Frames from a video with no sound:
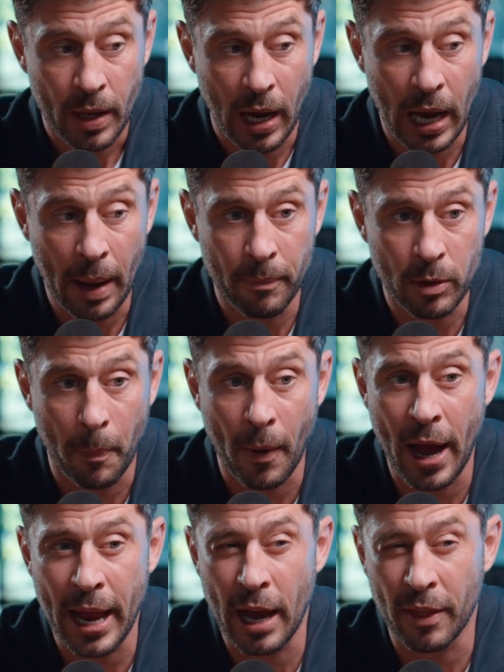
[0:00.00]

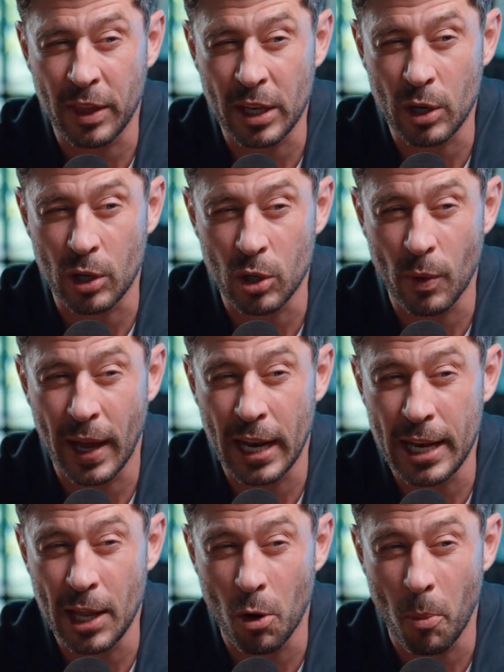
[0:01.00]
Dubai, I think you can do it a
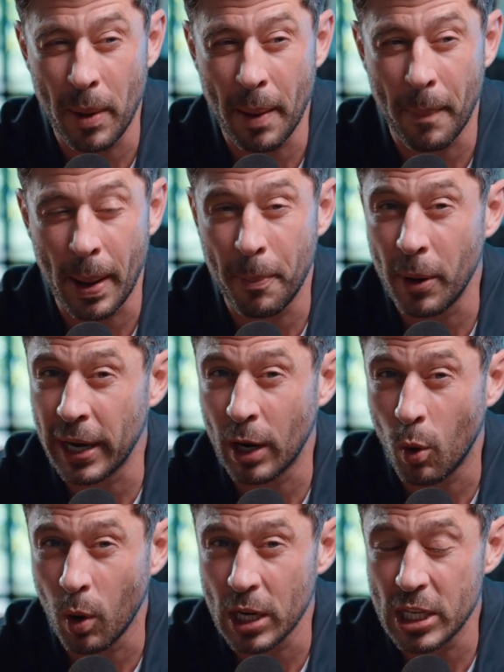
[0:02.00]
little bit by putting
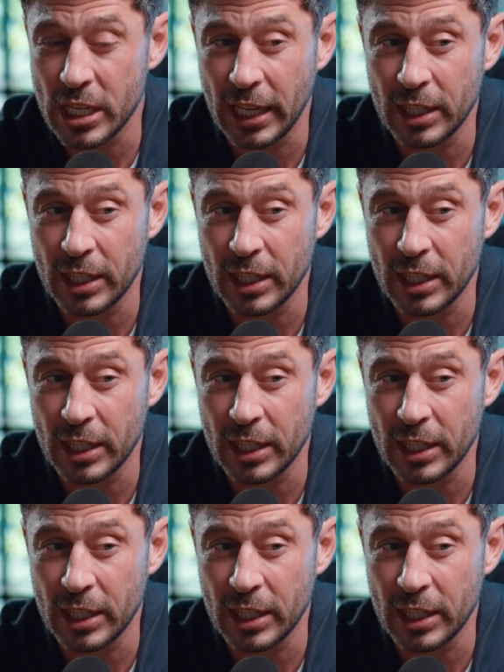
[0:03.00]
quality